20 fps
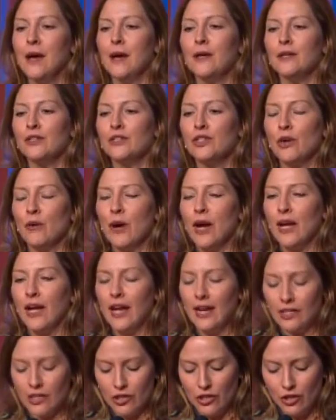So
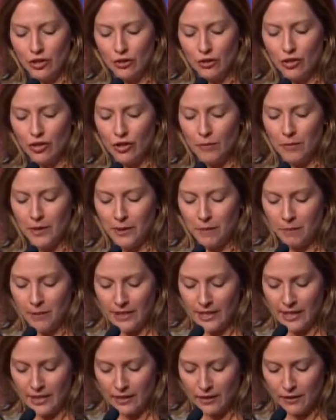I just urge you to be
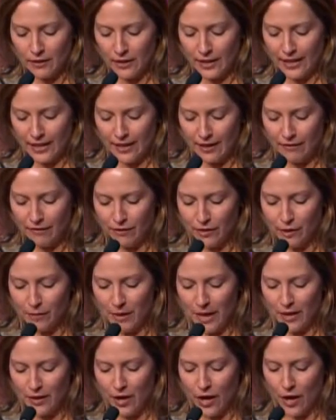particularly careful
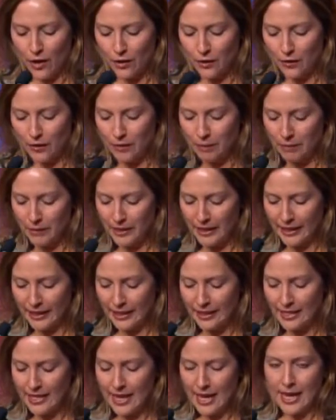about autocomplete